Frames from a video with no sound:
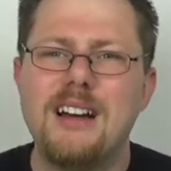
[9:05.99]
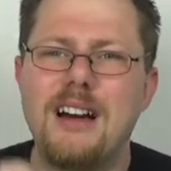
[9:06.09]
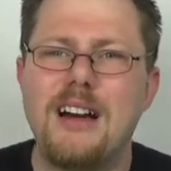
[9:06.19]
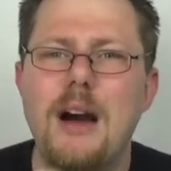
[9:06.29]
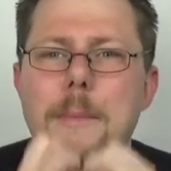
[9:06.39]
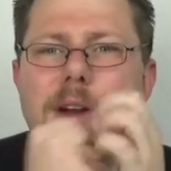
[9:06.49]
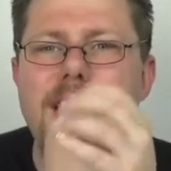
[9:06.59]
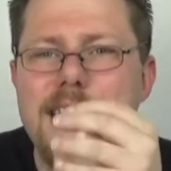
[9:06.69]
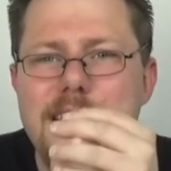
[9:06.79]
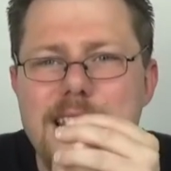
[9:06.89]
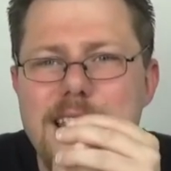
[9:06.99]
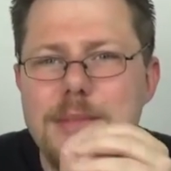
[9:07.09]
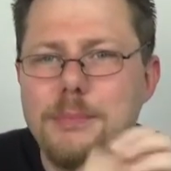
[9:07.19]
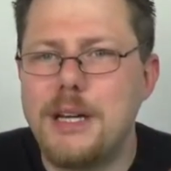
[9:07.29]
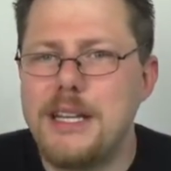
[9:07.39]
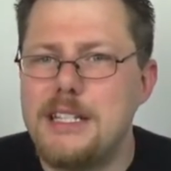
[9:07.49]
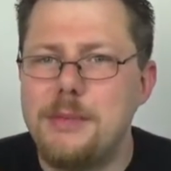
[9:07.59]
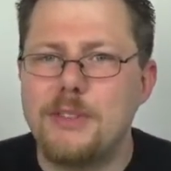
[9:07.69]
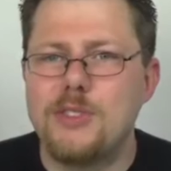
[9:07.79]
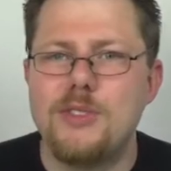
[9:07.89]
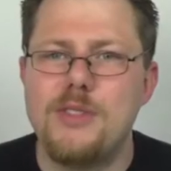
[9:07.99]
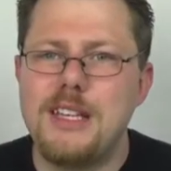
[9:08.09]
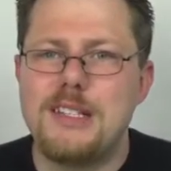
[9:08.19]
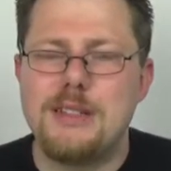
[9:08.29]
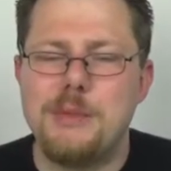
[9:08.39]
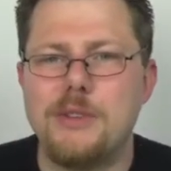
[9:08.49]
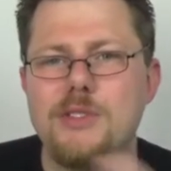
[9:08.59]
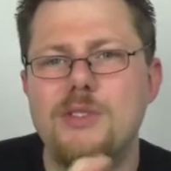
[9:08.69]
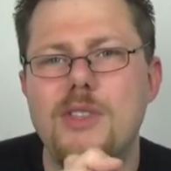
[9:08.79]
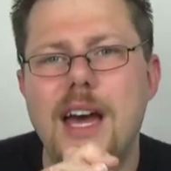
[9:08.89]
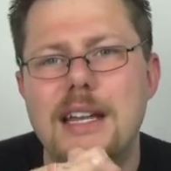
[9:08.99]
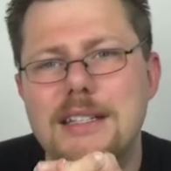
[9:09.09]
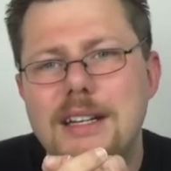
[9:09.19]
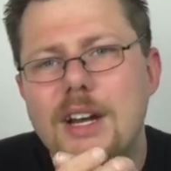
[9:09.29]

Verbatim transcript: ah but i need this money to be able to do this to be able to do that